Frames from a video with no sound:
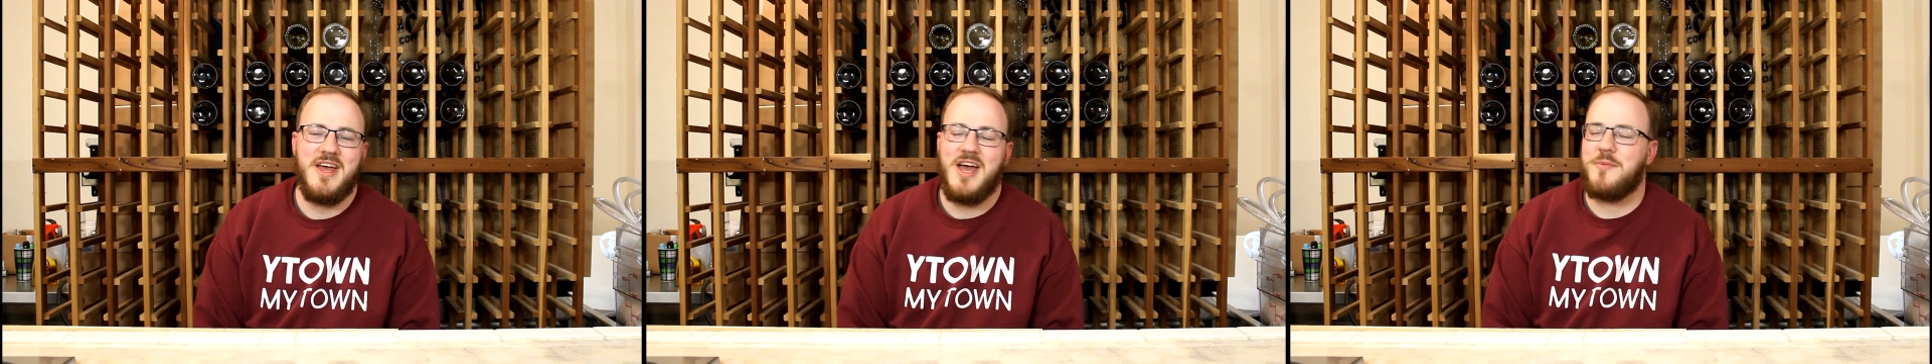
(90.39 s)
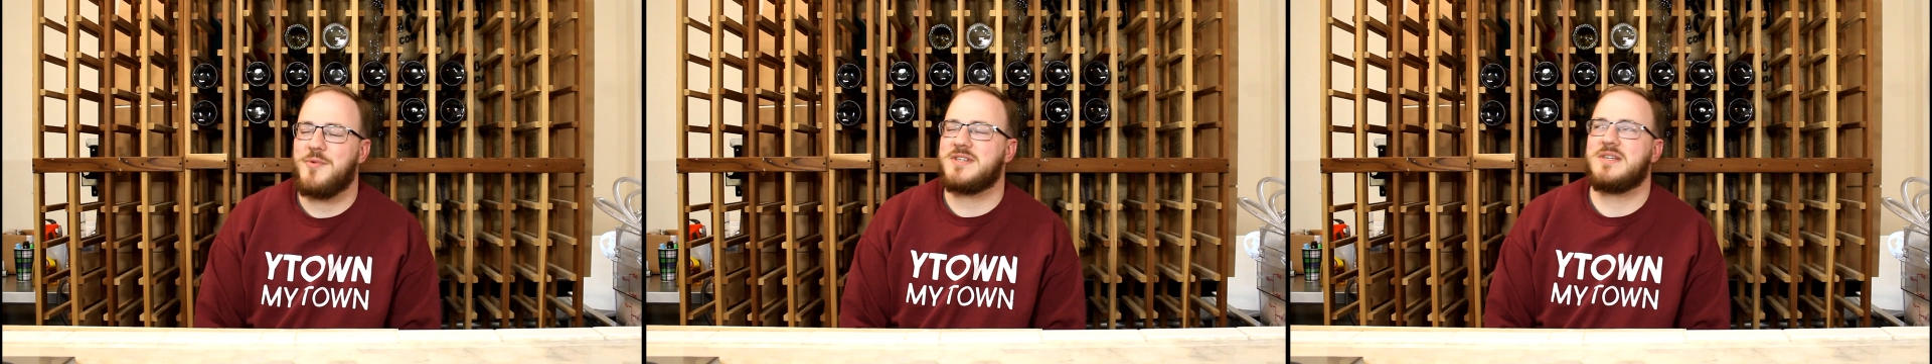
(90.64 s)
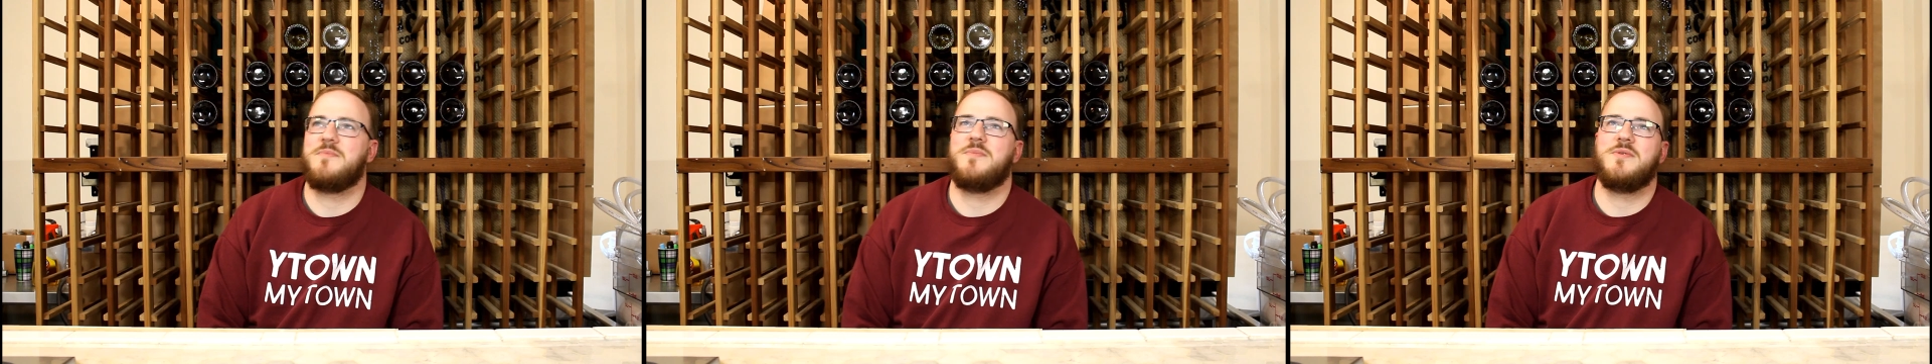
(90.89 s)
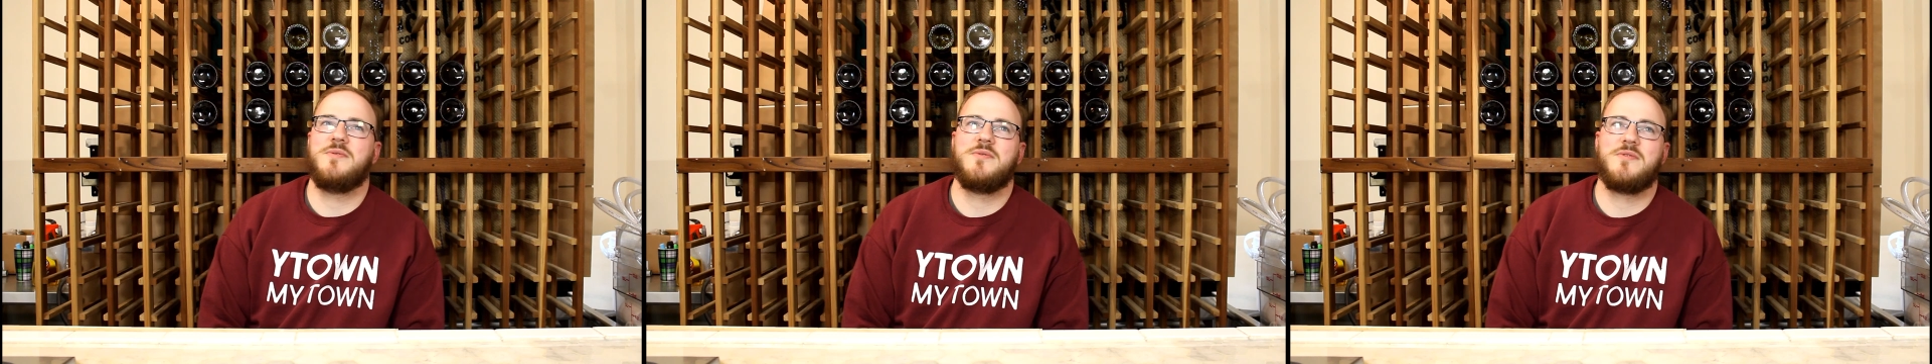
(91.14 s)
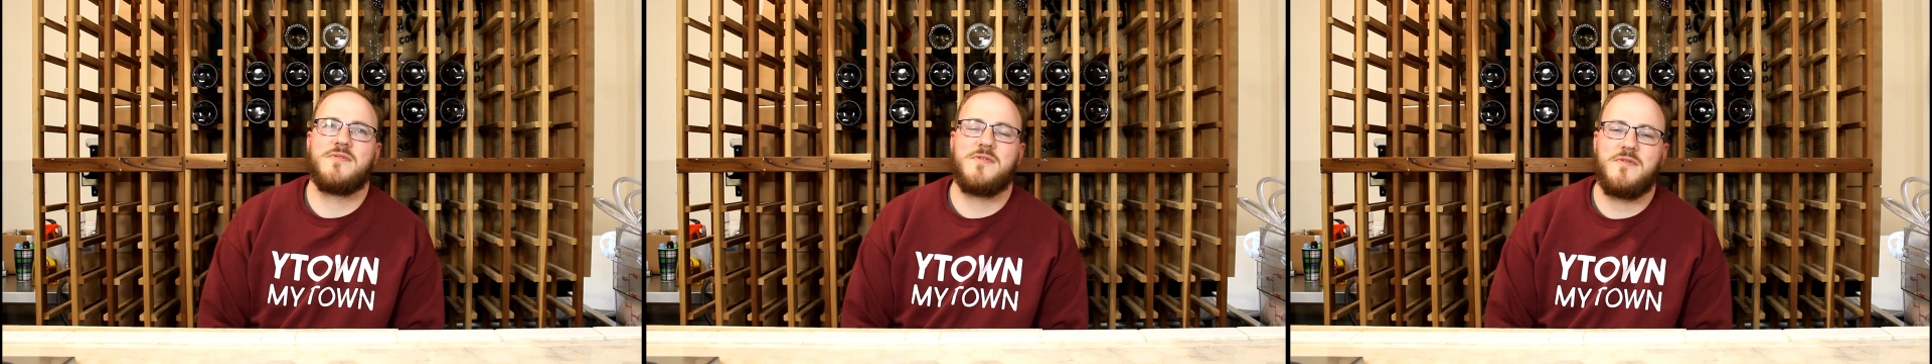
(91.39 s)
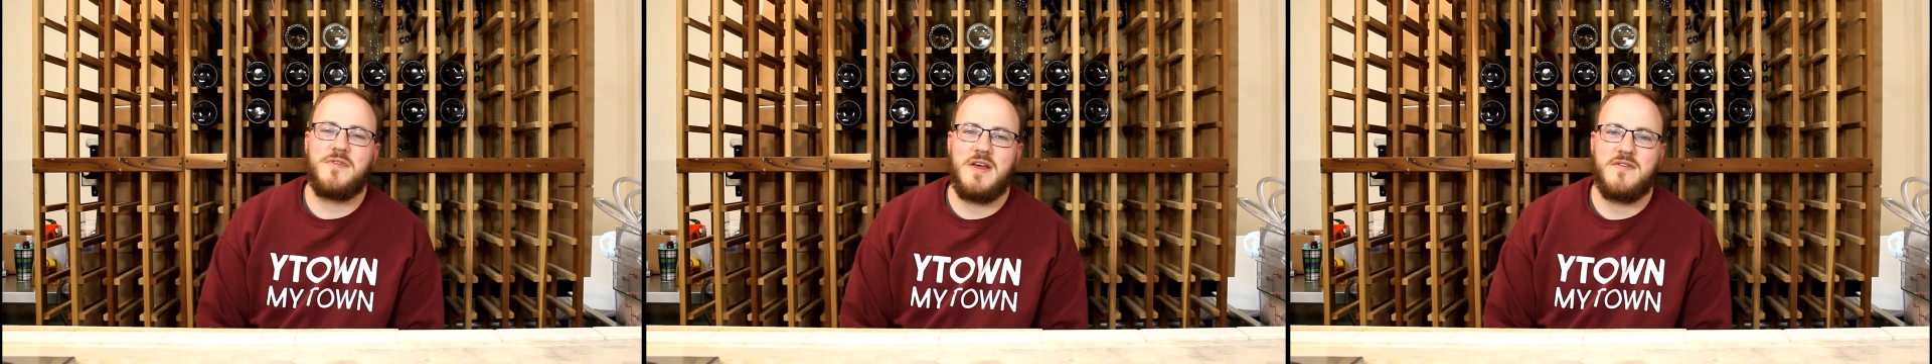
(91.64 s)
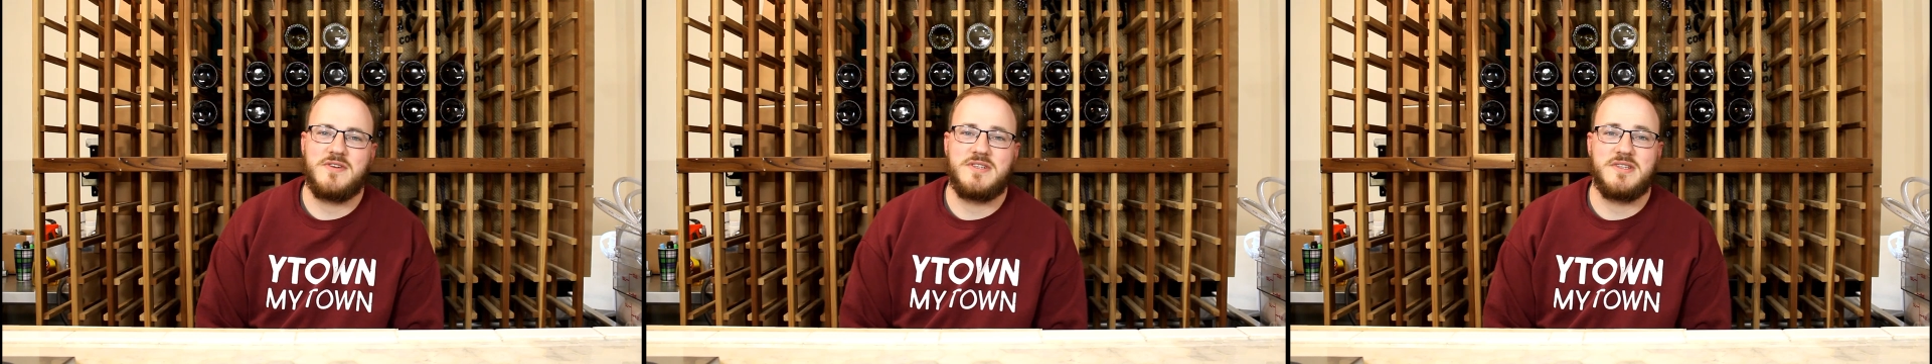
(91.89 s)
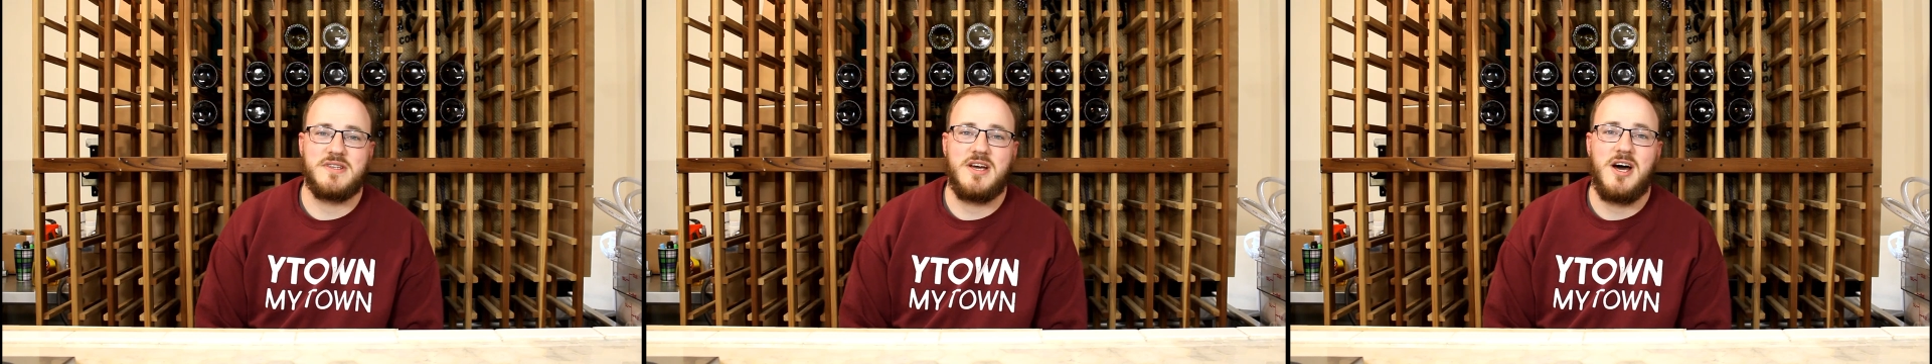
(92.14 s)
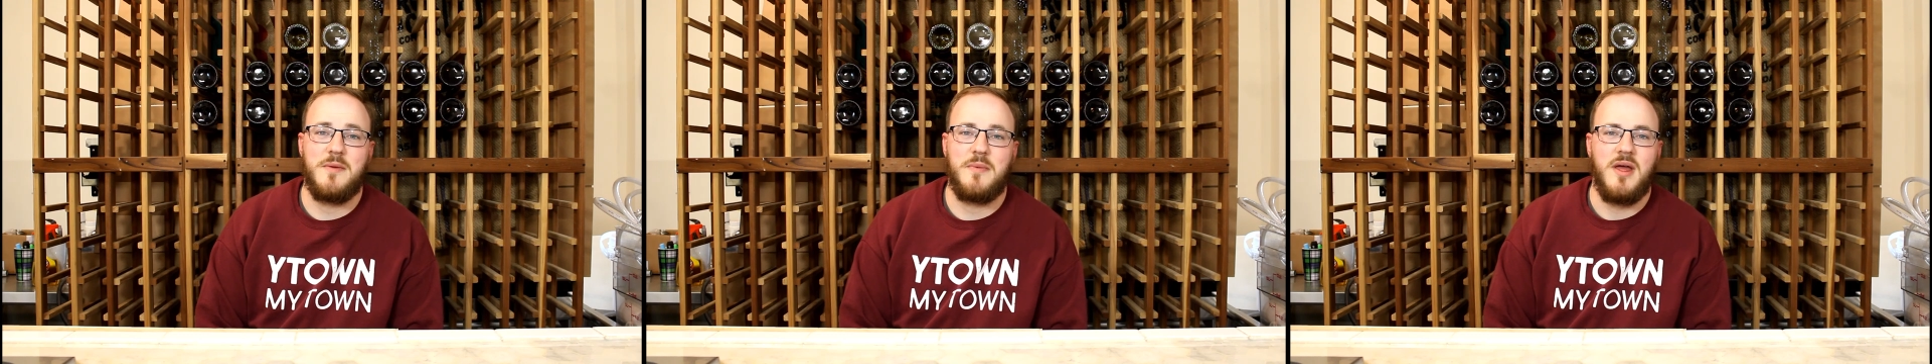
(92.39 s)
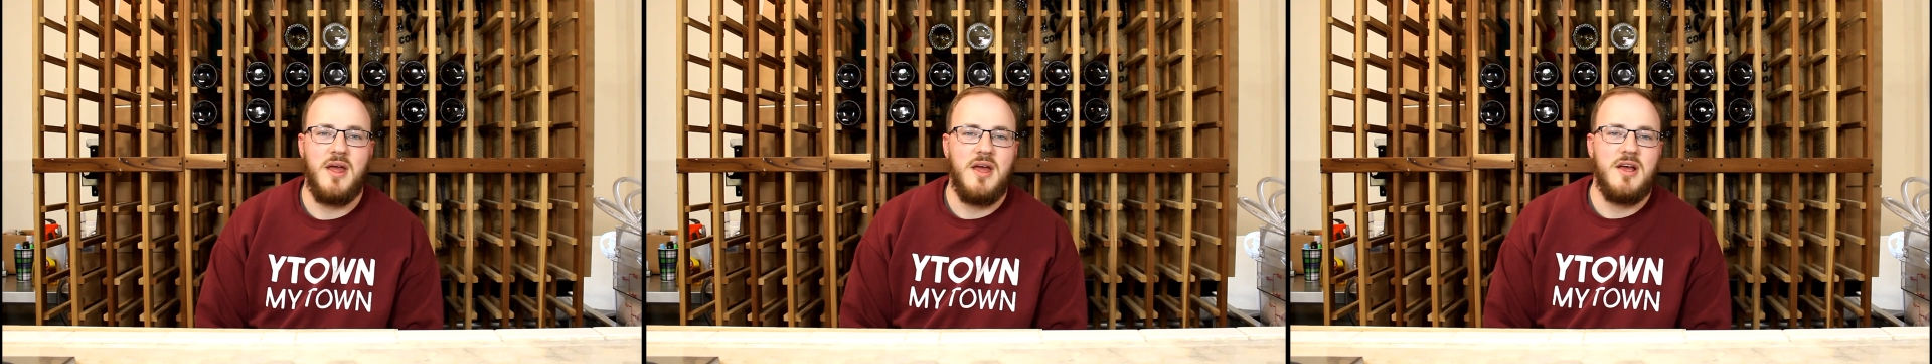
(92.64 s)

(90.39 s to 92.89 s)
and brings a beautiful flavor to the cup.